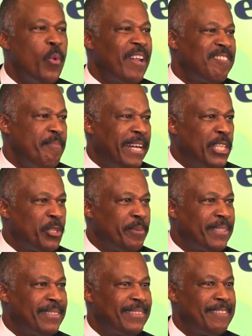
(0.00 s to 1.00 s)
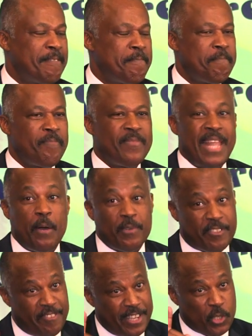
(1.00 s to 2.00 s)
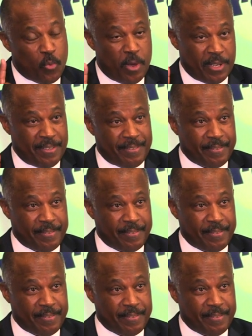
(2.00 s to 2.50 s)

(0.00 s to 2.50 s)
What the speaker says: wealth management. That was phase one.